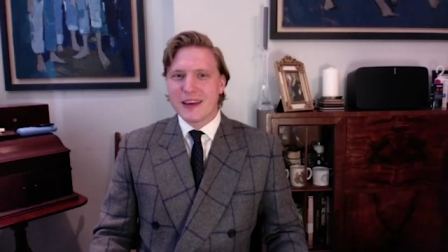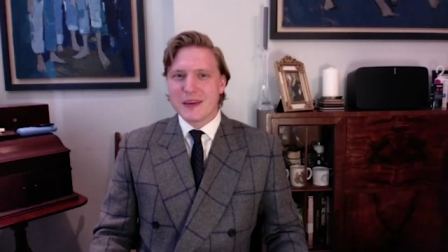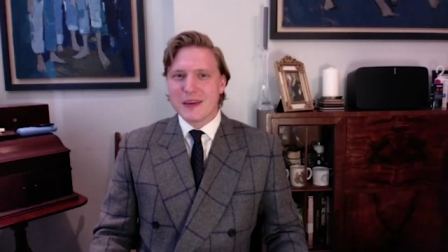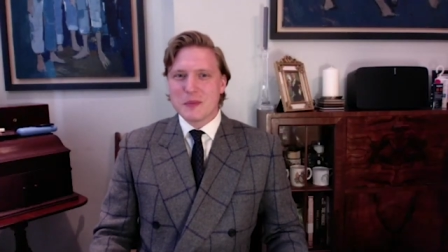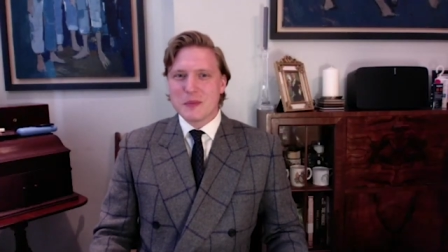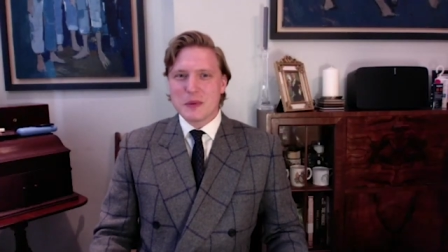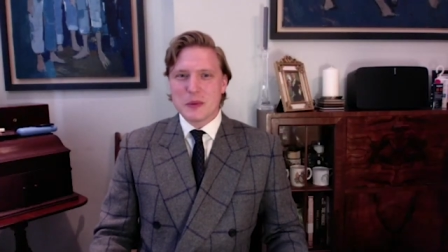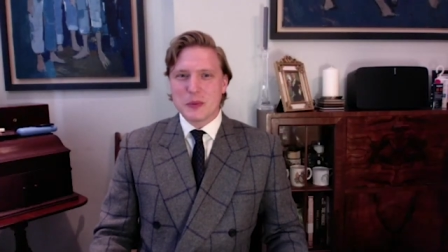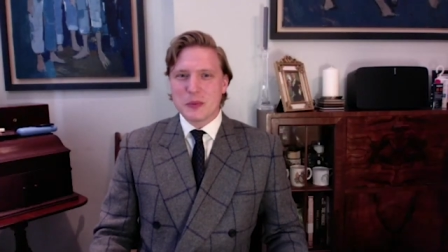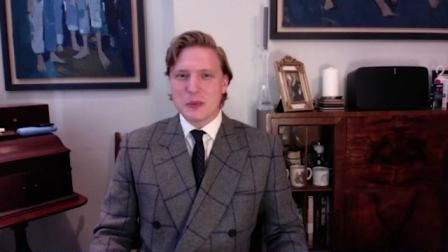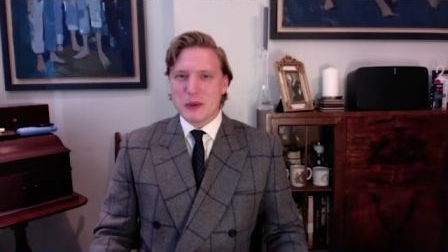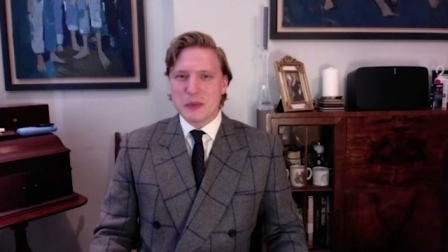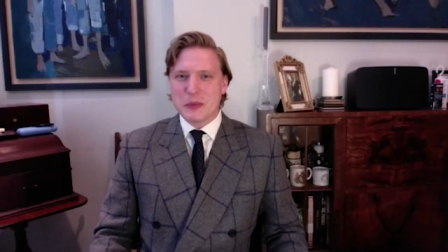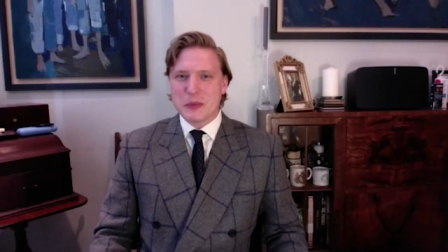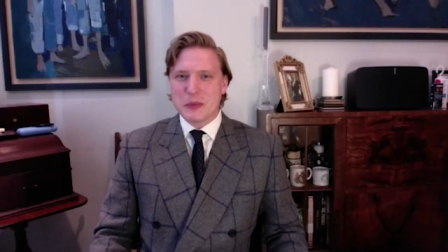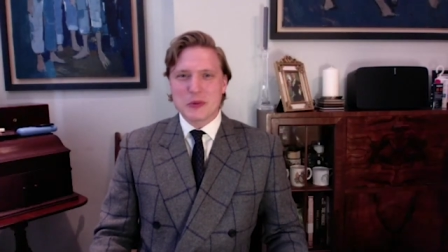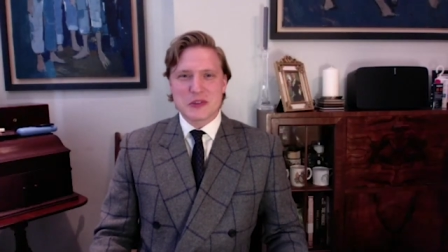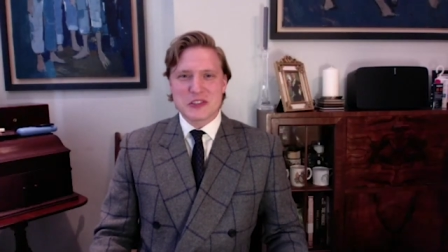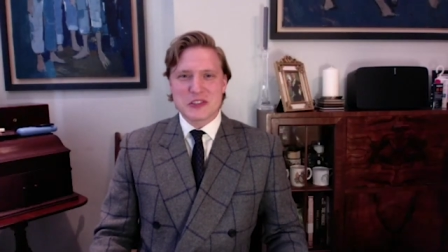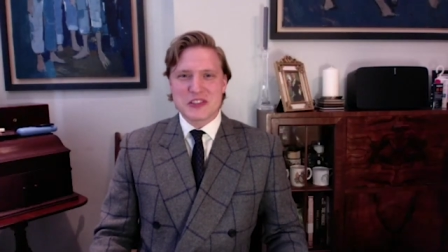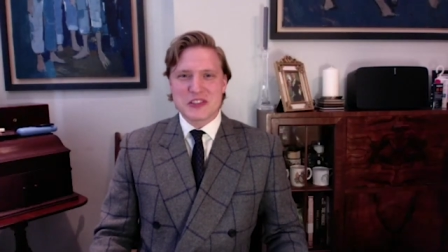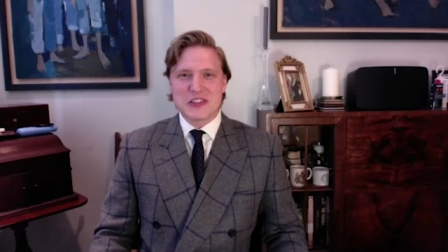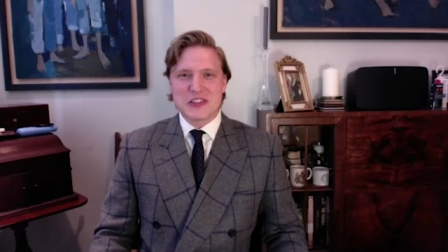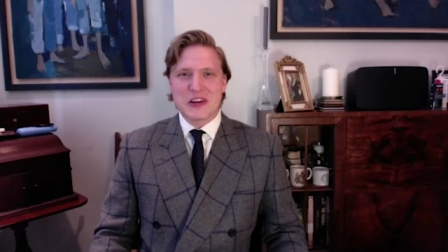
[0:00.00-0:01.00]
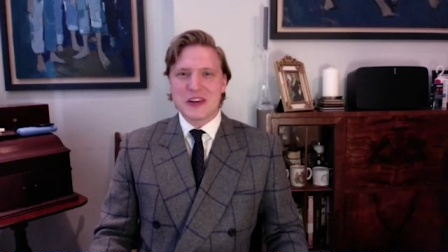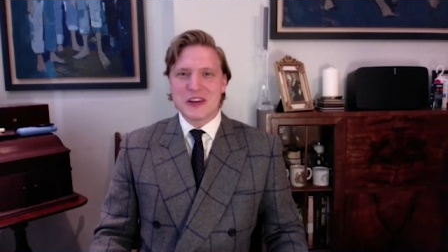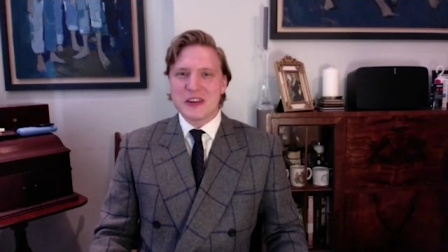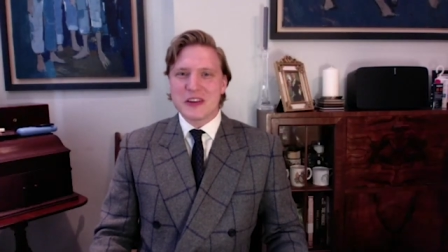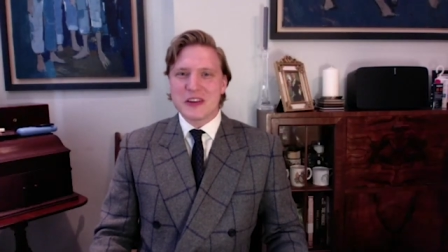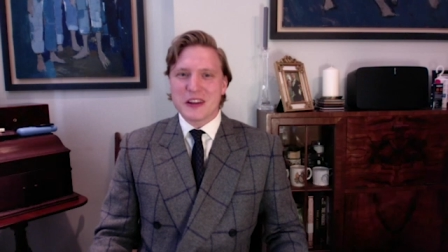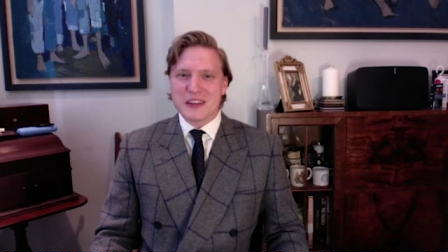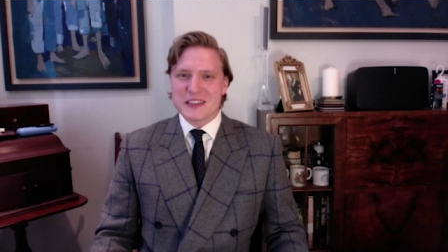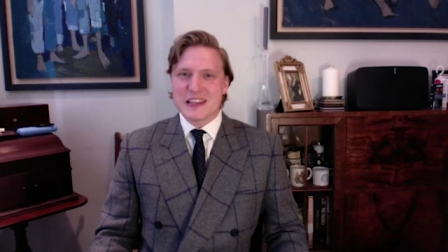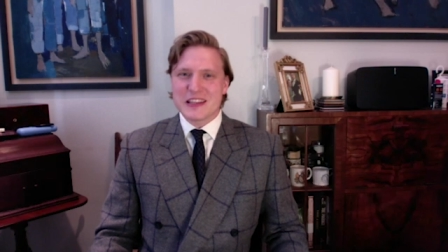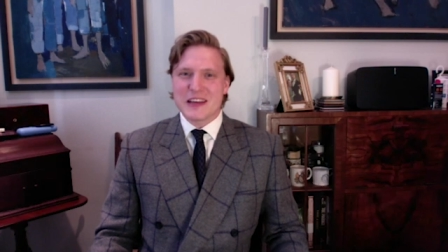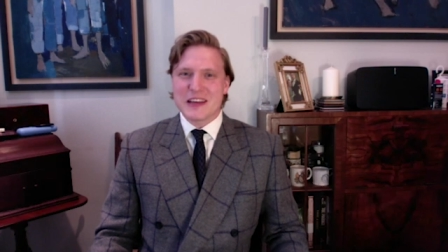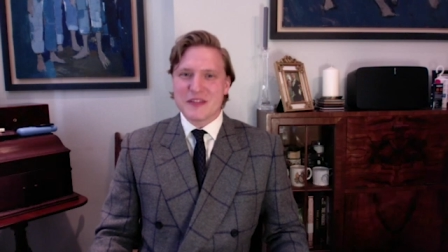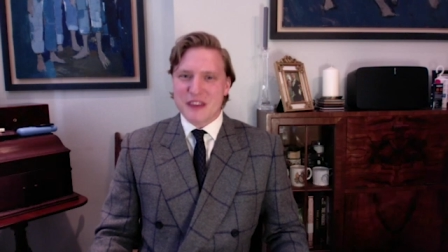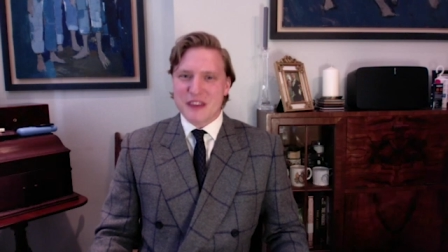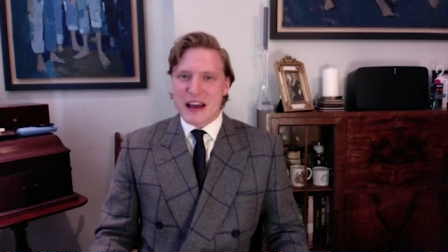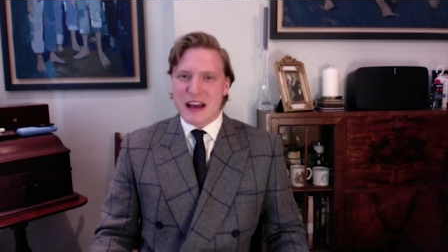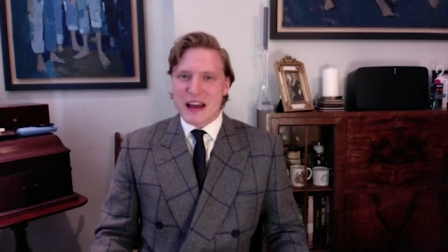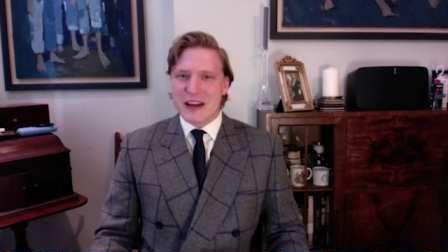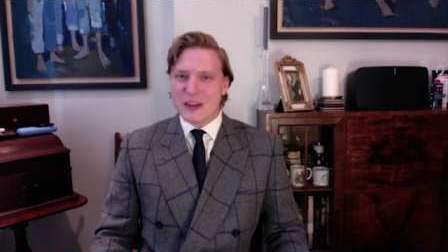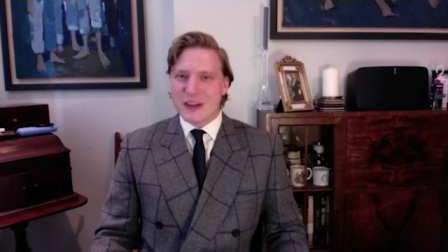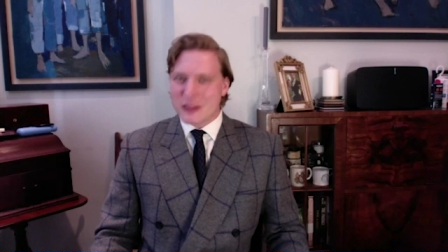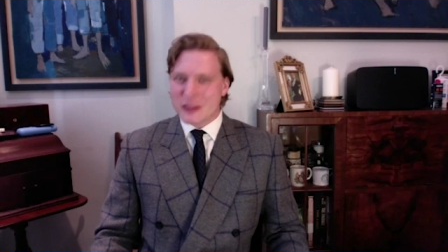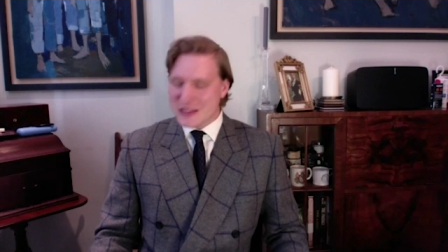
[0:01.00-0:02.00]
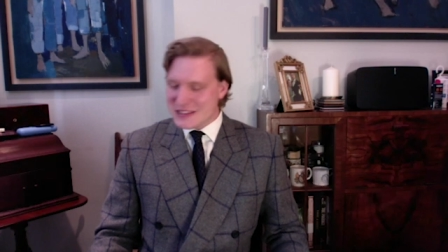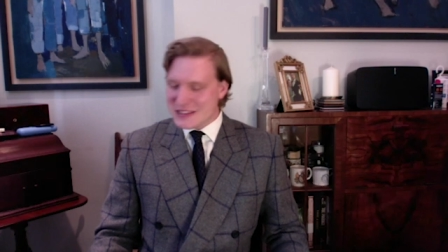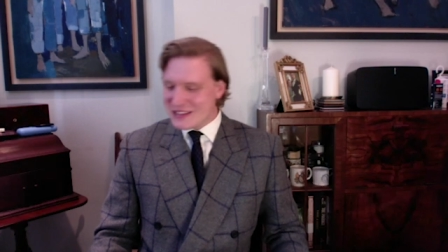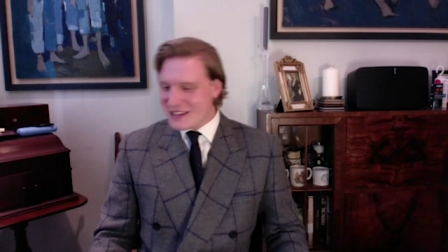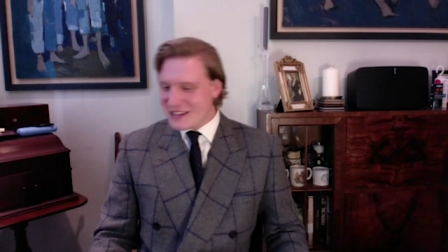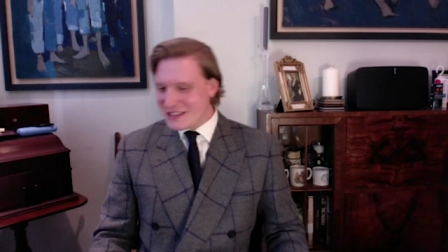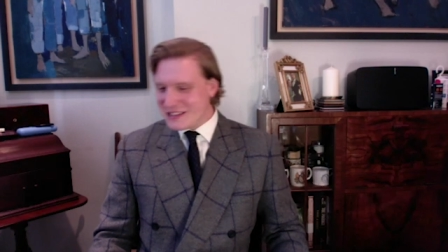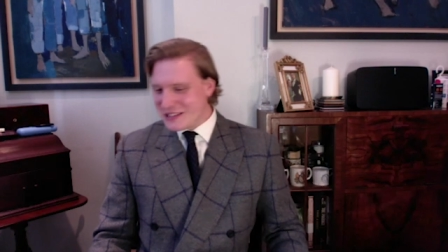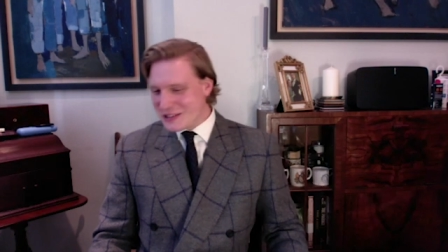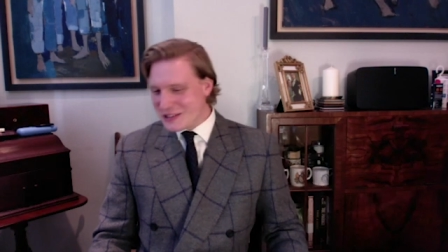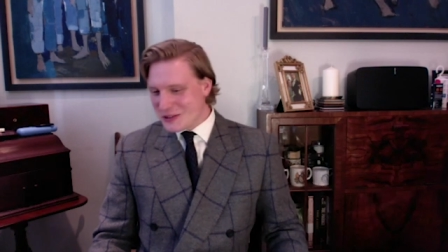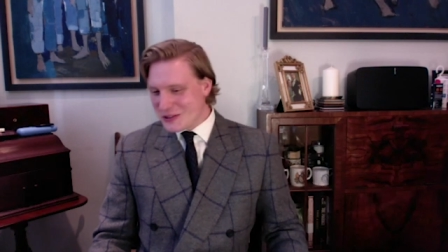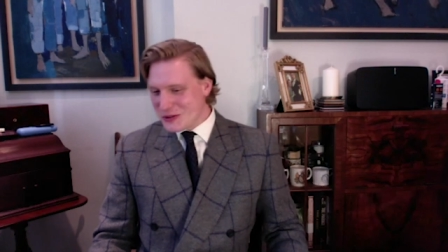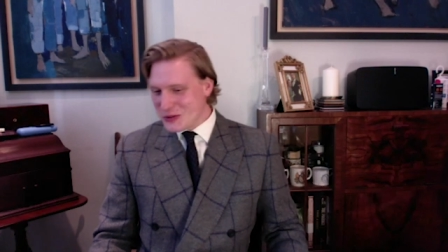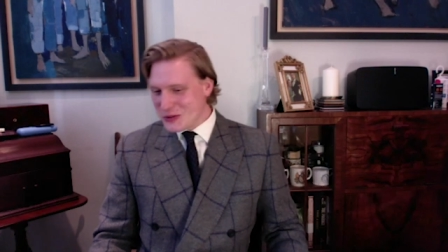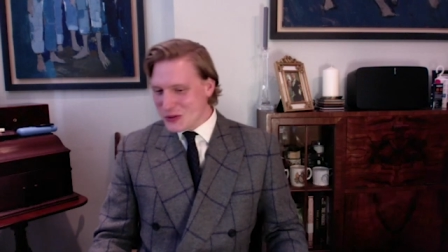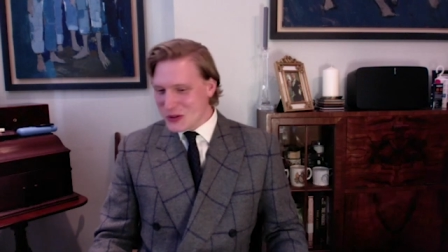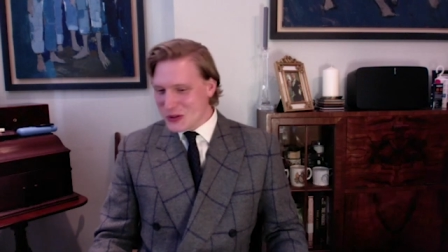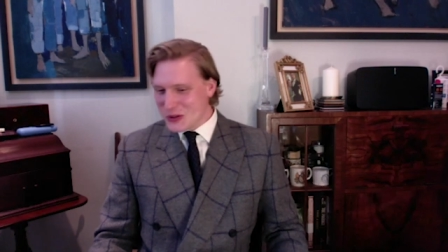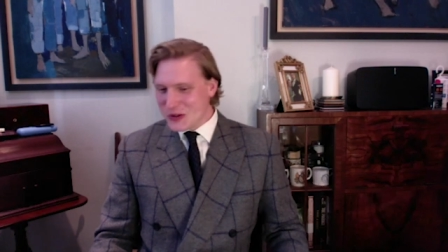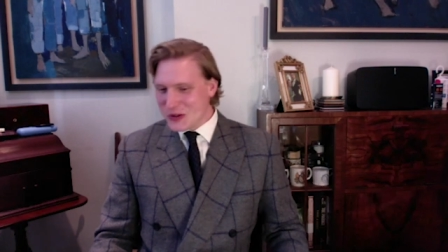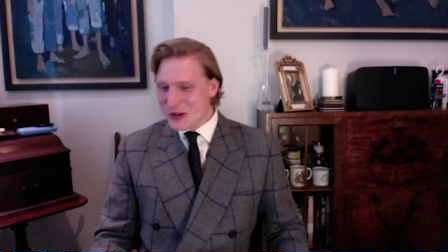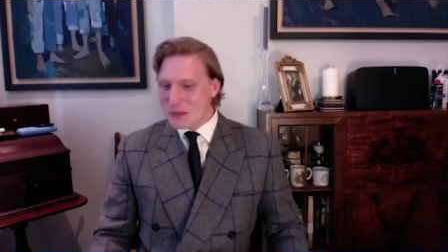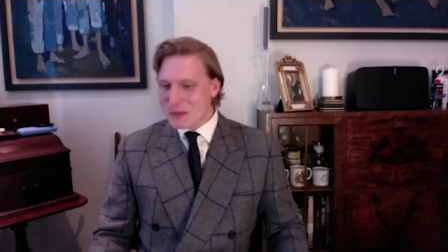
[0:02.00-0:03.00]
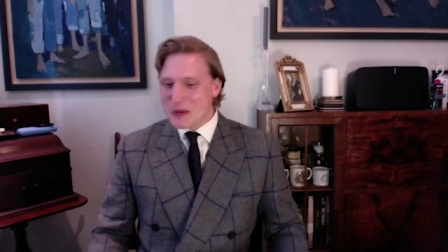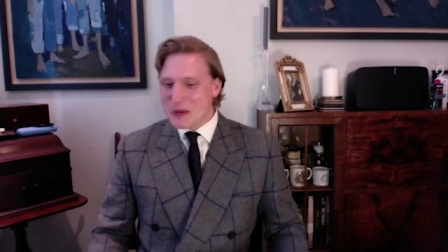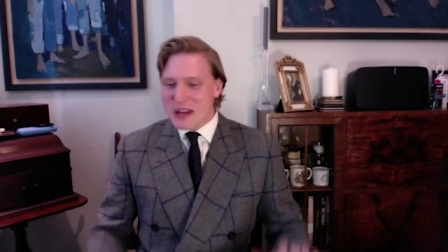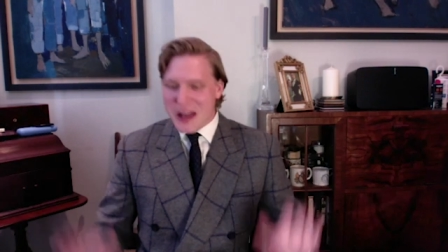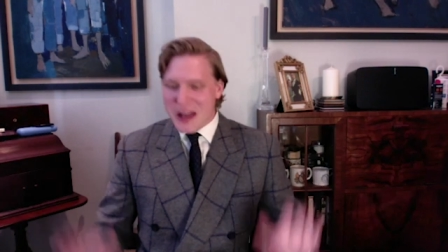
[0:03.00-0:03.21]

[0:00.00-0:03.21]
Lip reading: people just don't understand value. It's extraordinary.